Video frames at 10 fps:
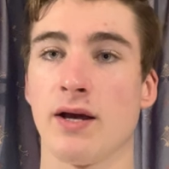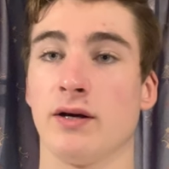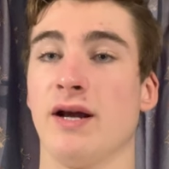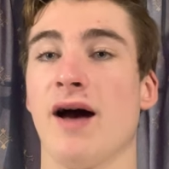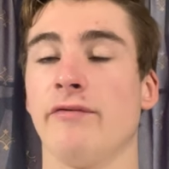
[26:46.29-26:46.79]

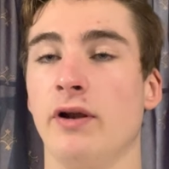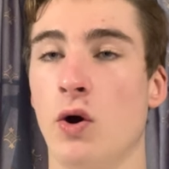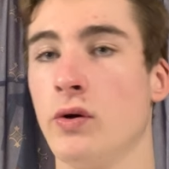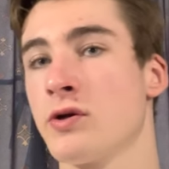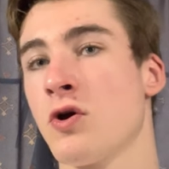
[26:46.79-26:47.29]
can have
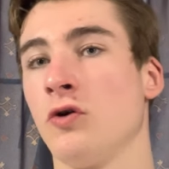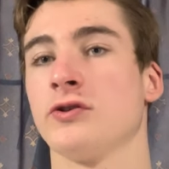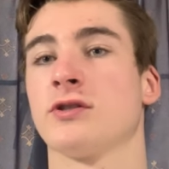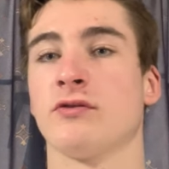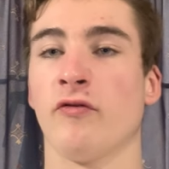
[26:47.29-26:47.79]
lowered
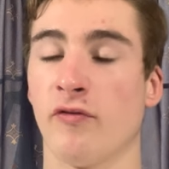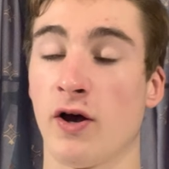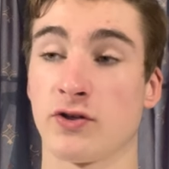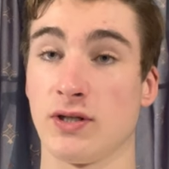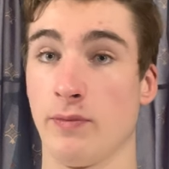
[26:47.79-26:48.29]
costs
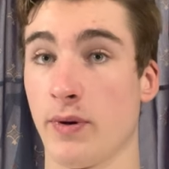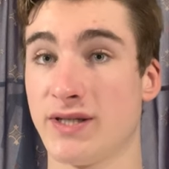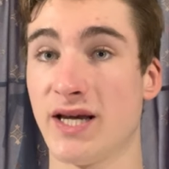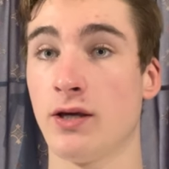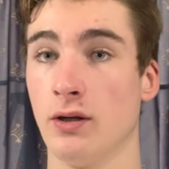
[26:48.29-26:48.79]
vastly,
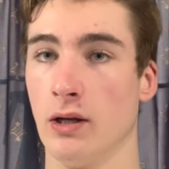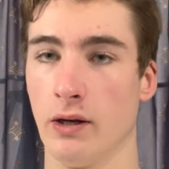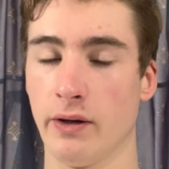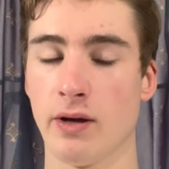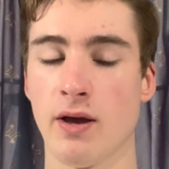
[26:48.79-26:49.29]

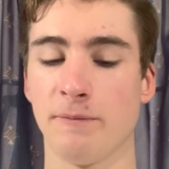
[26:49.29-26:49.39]
particularly